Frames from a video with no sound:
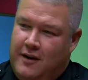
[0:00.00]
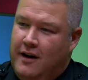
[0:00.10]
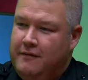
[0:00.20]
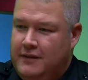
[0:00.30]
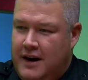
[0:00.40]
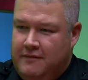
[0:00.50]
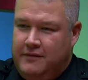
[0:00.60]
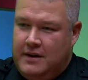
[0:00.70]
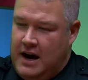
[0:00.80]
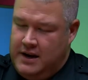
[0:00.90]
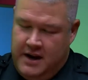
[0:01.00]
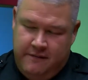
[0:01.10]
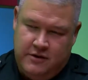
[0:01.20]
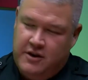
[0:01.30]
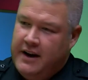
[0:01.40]
You know, I
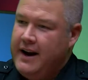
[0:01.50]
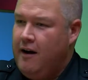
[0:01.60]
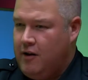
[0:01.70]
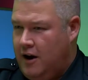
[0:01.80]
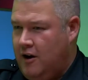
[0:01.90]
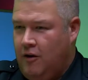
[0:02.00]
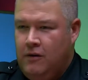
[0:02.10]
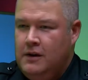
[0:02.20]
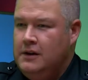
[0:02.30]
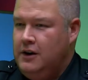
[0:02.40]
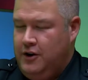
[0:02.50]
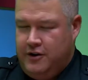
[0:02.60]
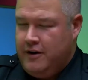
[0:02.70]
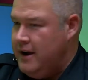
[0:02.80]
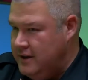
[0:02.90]
never drank alcohol
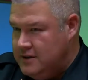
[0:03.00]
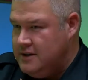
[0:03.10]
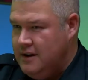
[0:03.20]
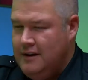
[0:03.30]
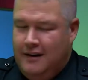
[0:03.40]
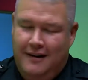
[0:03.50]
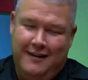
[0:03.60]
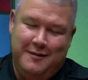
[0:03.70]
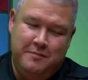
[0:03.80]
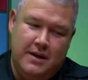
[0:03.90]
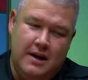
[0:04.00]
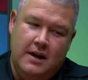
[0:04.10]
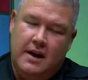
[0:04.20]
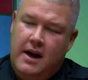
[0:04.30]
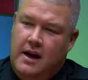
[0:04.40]
underage.
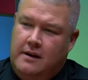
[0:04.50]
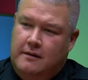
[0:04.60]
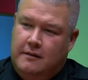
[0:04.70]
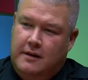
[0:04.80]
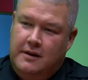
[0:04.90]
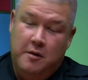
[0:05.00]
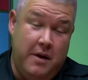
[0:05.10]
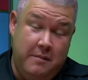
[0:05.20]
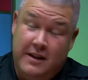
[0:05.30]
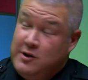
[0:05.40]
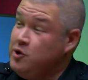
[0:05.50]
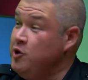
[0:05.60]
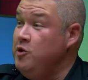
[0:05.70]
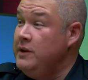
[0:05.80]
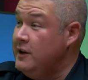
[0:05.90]
And, you know, maybe that's
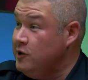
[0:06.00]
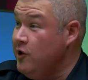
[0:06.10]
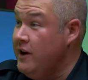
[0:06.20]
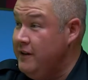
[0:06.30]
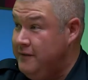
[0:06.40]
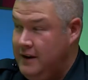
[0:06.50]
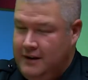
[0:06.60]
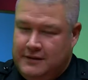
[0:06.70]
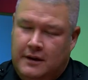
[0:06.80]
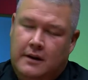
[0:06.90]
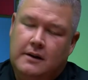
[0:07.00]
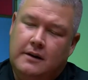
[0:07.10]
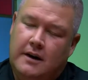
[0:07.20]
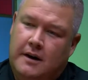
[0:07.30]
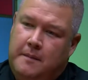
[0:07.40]
true and that's great if it is.
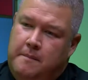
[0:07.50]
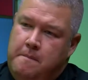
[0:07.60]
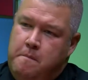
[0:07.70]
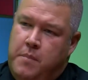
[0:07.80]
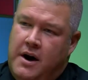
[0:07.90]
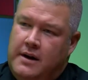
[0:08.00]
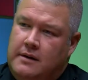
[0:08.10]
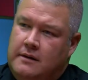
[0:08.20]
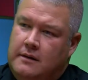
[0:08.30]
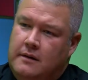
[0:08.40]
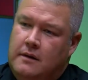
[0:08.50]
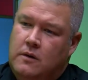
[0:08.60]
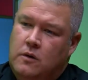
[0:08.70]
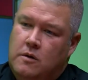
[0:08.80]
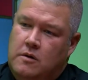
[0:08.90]
But
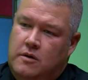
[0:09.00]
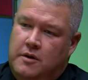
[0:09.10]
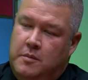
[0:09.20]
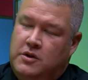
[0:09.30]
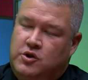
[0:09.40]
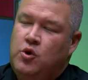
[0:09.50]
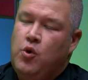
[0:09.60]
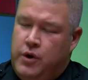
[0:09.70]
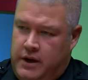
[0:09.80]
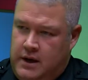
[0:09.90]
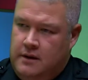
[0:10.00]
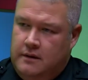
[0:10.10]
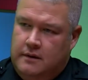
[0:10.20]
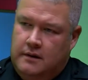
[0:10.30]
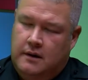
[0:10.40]
the majority
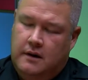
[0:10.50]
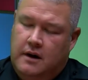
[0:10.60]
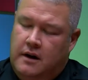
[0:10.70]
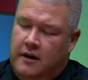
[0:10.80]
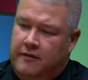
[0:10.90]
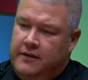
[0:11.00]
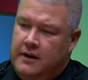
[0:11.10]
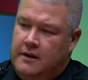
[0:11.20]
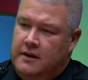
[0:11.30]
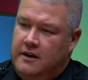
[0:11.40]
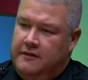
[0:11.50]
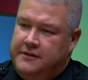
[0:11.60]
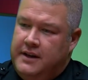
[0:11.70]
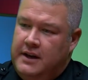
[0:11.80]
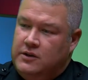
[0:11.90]
of
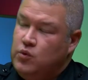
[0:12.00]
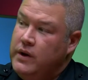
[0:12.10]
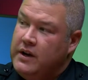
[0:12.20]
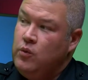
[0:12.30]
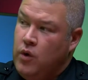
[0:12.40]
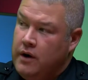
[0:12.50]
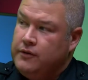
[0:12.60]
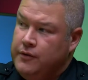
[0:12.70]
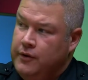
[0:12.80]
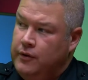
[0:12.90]
things we can work through.